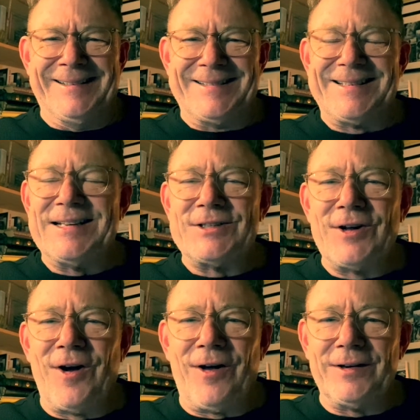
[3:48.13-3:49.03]
says
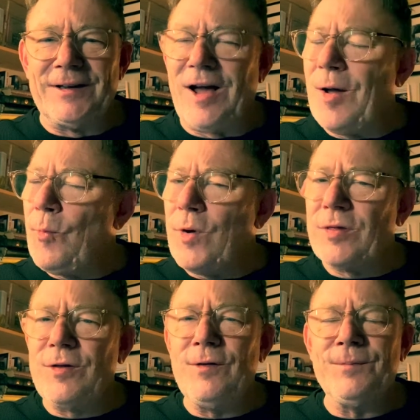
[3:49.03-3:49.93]
God. I'm
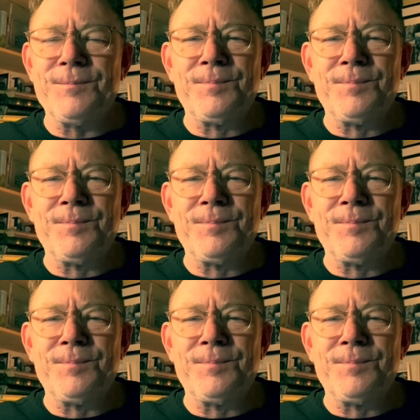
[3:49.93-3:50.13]
with you.